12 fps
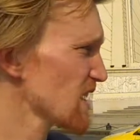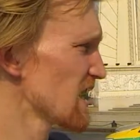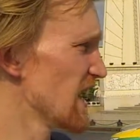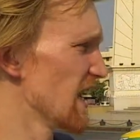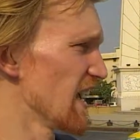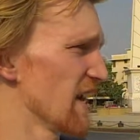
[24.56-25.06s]

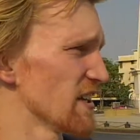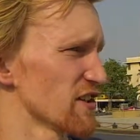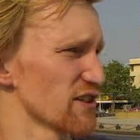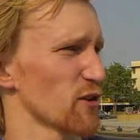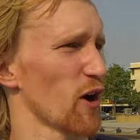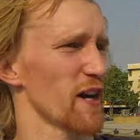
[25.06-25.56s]
and
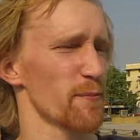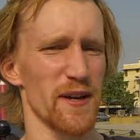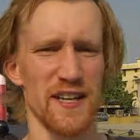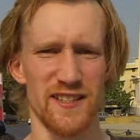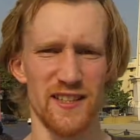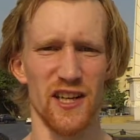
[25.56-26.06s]
there's quite a bit
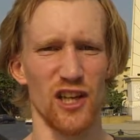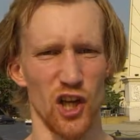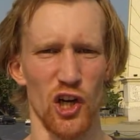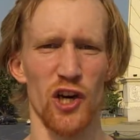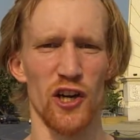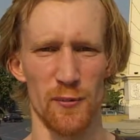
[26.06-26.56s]
to
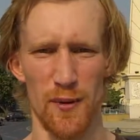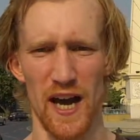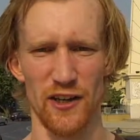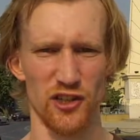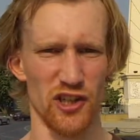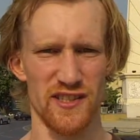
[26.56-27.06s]
learn
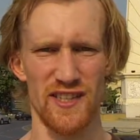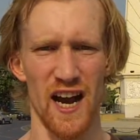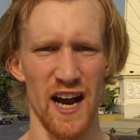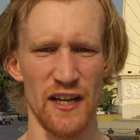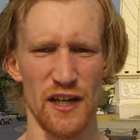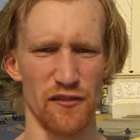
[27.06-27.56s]
about just
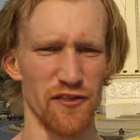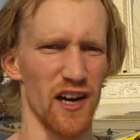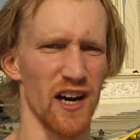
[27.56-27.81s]
kind of